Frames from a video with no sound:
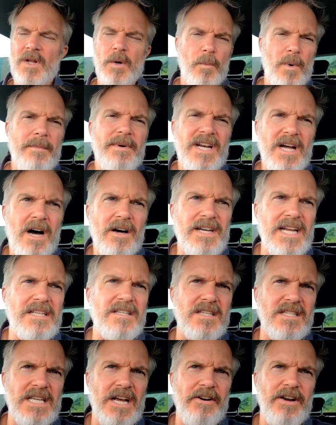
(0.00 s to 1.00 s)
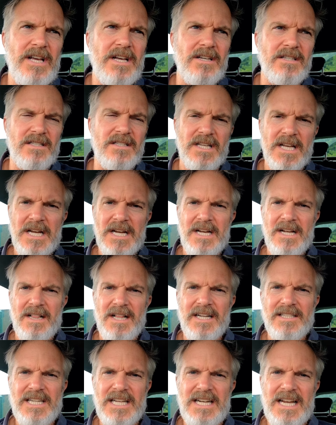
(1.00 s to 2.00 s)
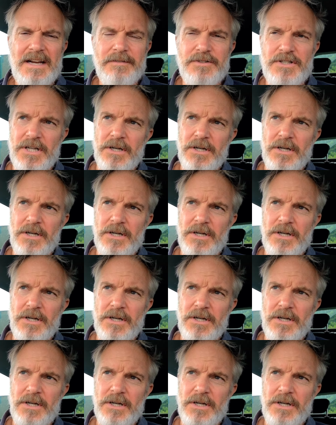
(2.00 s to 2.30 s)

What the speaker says: Women are necessary because they tend to have